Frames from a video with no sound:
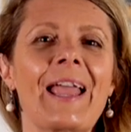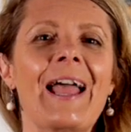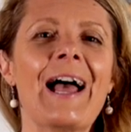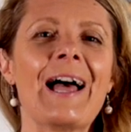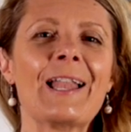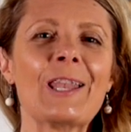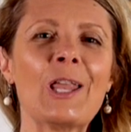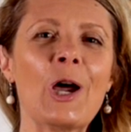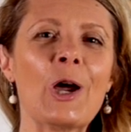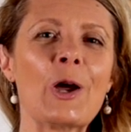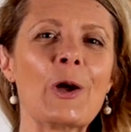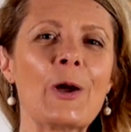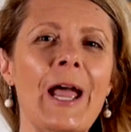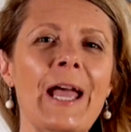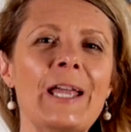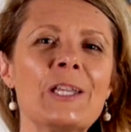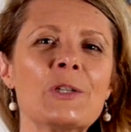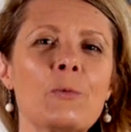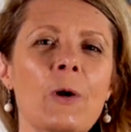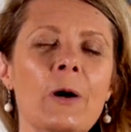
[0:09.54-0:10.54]
Hello
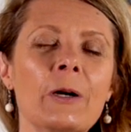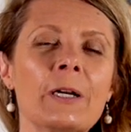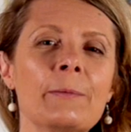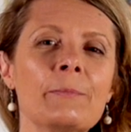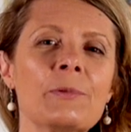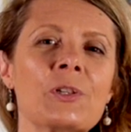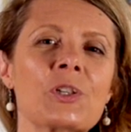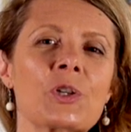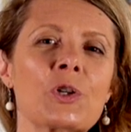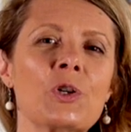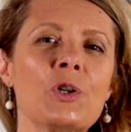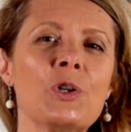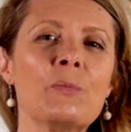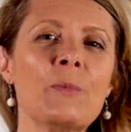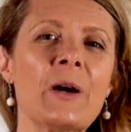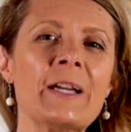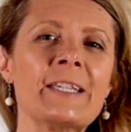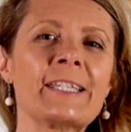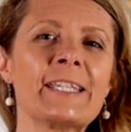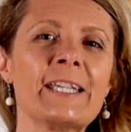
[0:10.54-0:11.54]
and welcome to
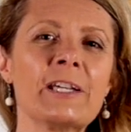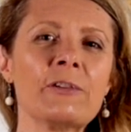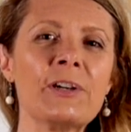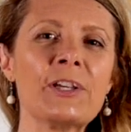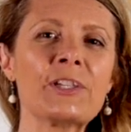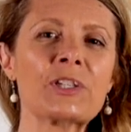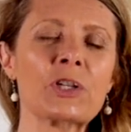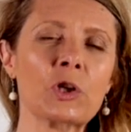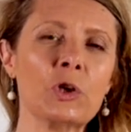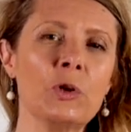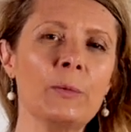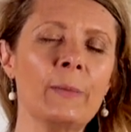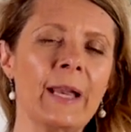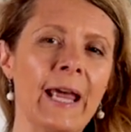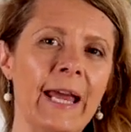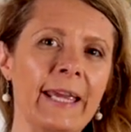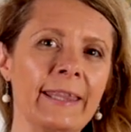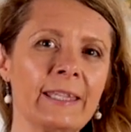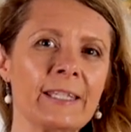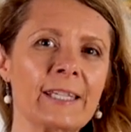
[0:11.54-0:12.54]
my series
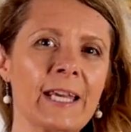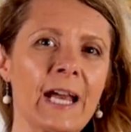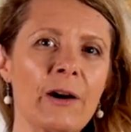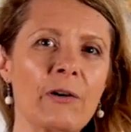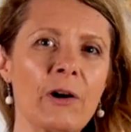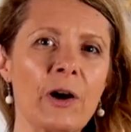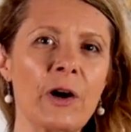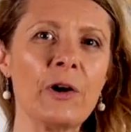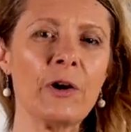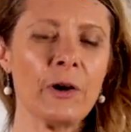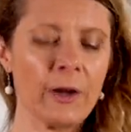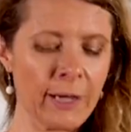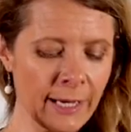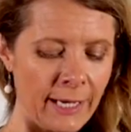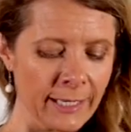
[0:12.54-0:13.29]
Illuminate the Tarot.